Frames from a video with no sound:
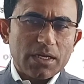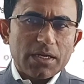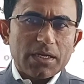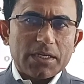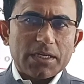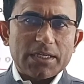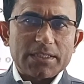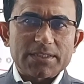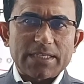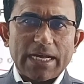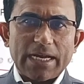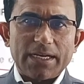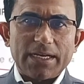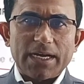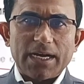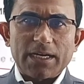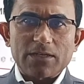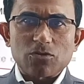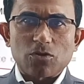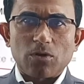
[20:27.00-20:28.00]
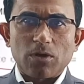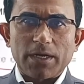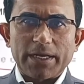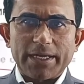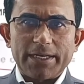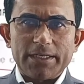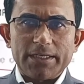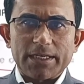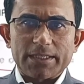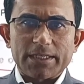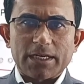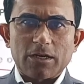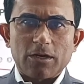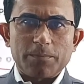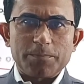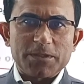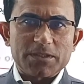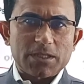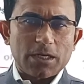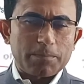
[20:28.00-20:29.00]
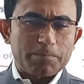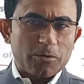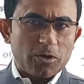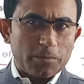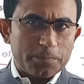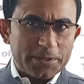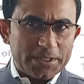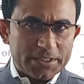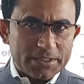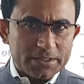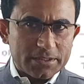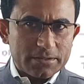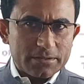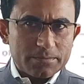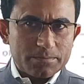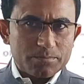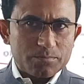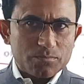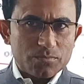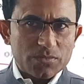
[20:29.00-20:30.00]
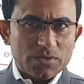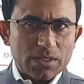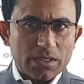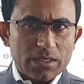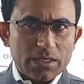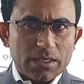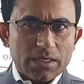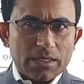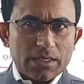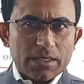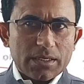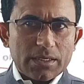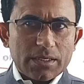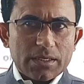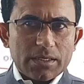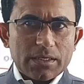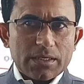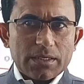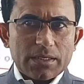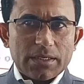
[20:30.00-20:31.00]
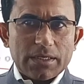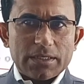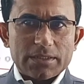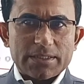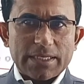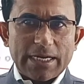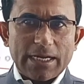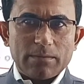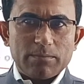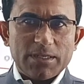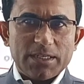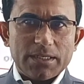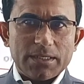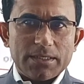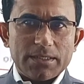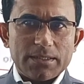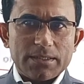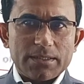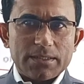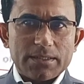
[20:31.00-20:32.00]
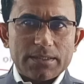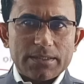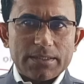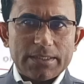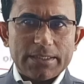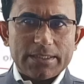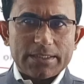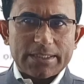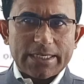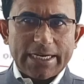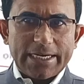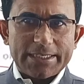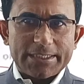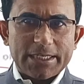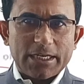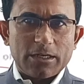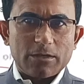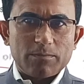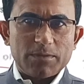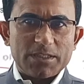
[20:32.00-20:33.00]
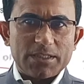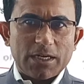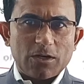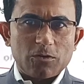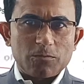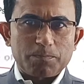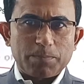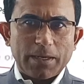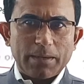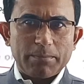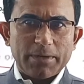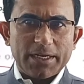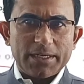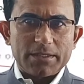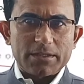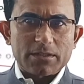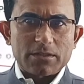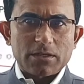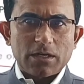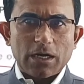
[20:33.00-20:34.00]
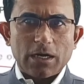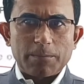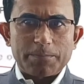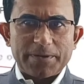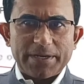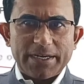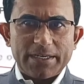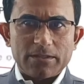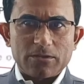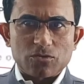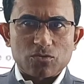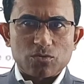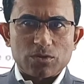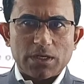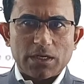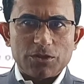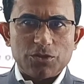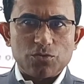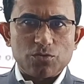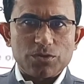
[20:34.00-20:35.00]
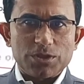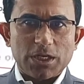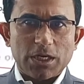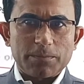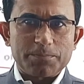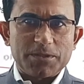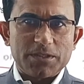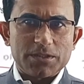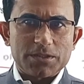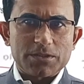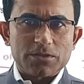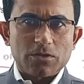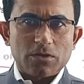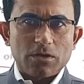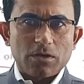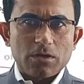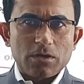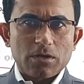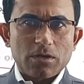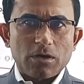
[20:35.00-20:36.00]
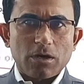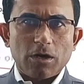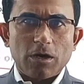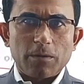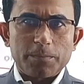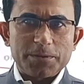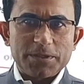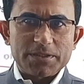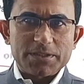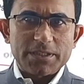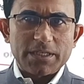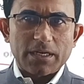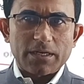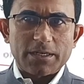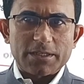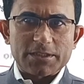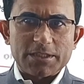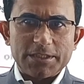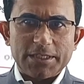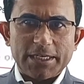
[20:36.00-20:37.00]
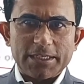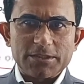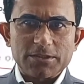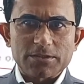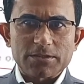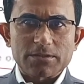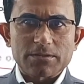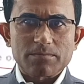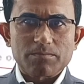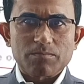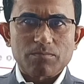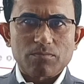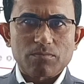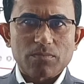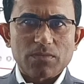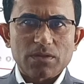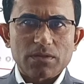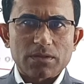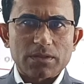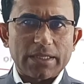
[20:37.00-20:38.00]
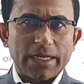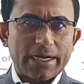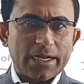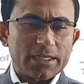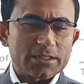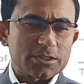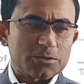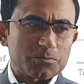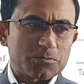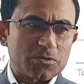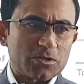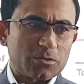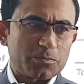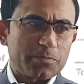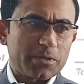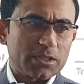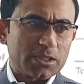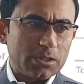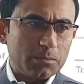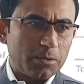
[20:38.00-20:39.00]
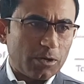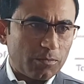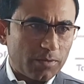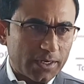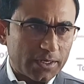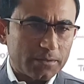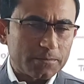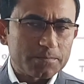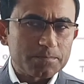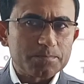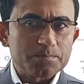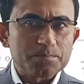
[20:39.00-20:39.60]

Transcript: He shall not hold any other office of profit. He shall be entitled without payment of rent to the use of his official residence, the Rashtrapati Bhavan.